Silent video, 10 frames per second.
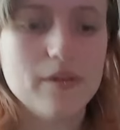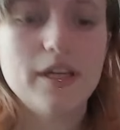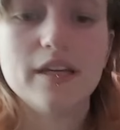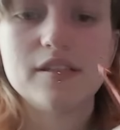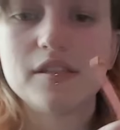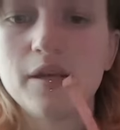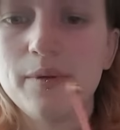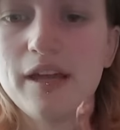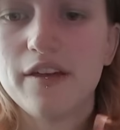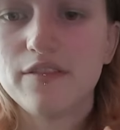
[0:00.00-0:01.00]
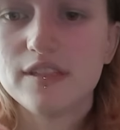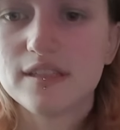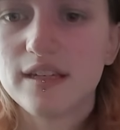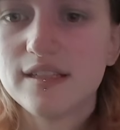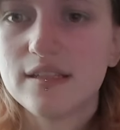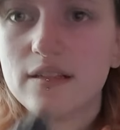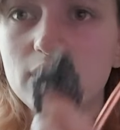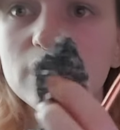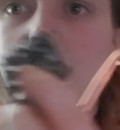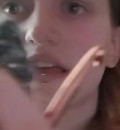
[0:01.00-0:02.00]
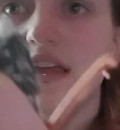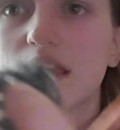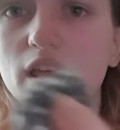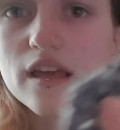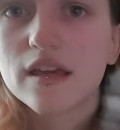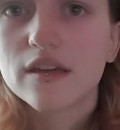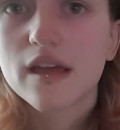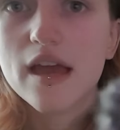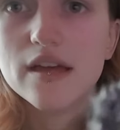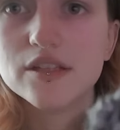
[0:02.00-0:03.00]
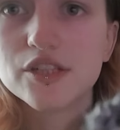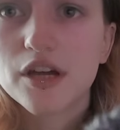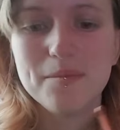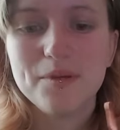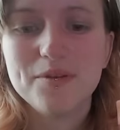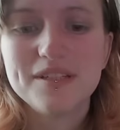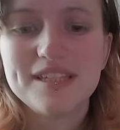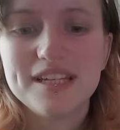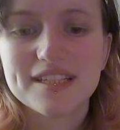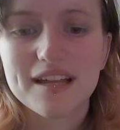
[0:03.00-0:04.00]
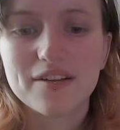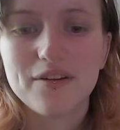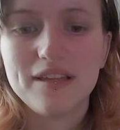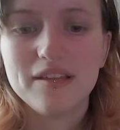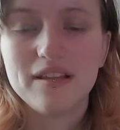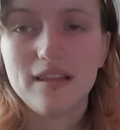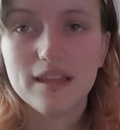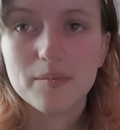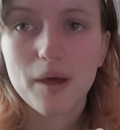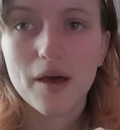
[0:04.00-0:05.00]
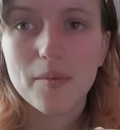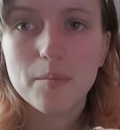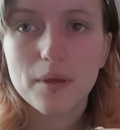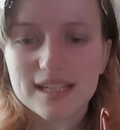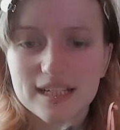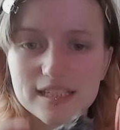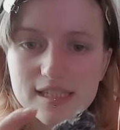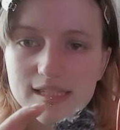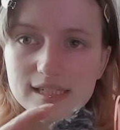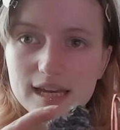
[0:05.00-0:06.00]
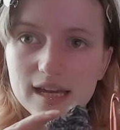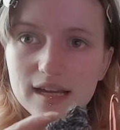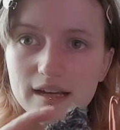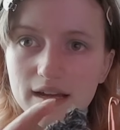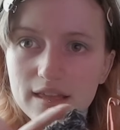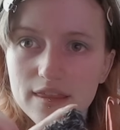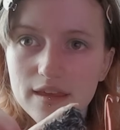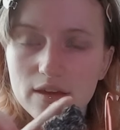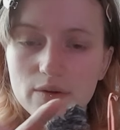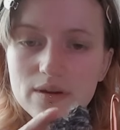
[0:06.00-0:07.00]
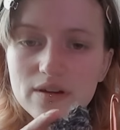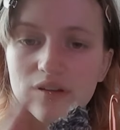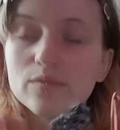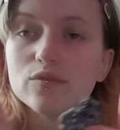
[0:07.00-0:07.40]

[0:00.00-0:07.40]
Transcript: Okay, so now we have this nice little like edge up, but you can see it's kind of got a little lip up, like a stair kind of thing going on.